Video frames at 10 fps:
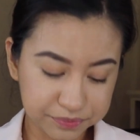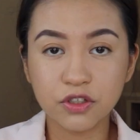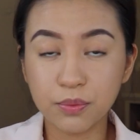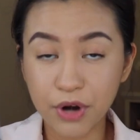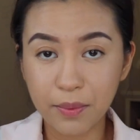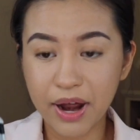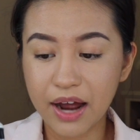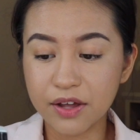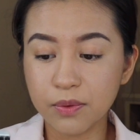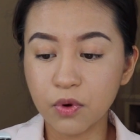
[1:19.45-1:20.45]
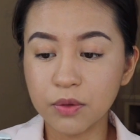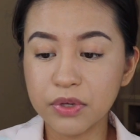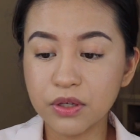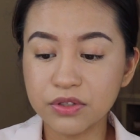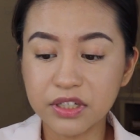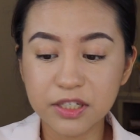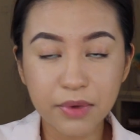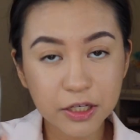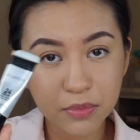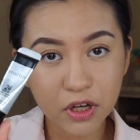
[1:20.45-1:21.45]
To prime my eyes, I'm going to be using
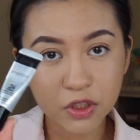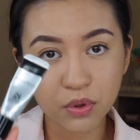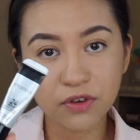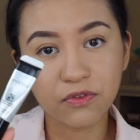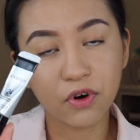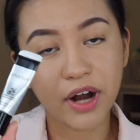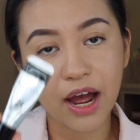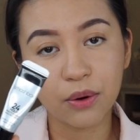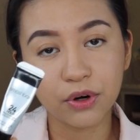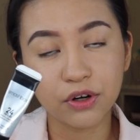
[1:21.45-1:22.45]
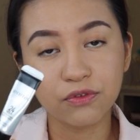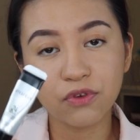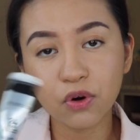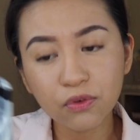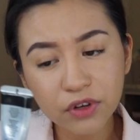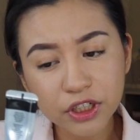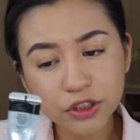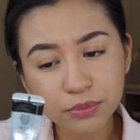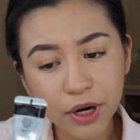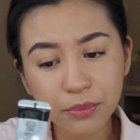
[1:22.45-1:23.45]
Smashbox 24-Hour Photo
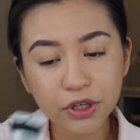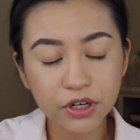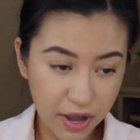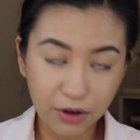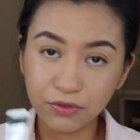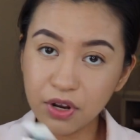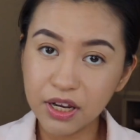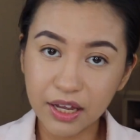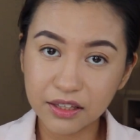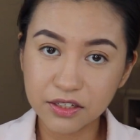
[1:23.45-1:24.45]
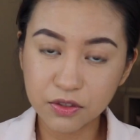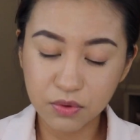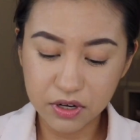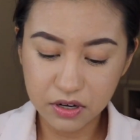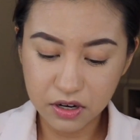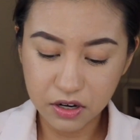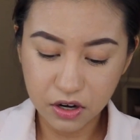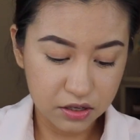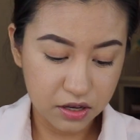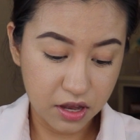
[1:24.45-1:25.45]
Finish Primer. I really like this one
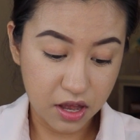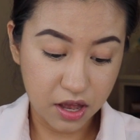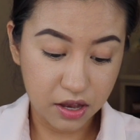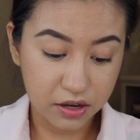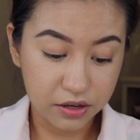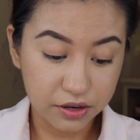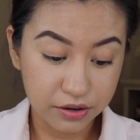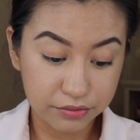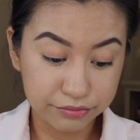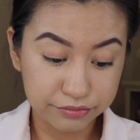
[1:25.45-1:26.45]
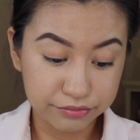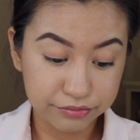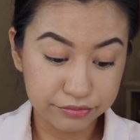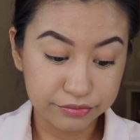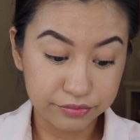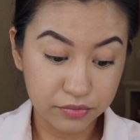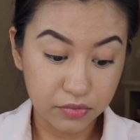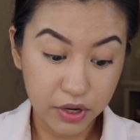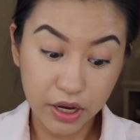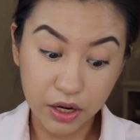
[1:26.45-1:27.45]
and
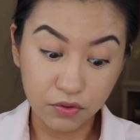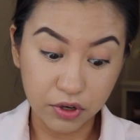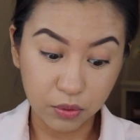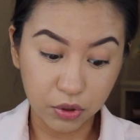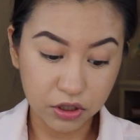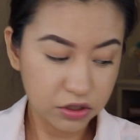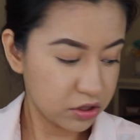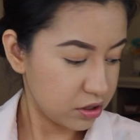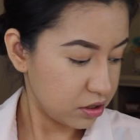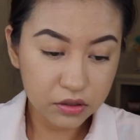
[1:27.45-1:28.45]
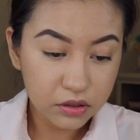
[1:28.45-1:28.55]
it really works.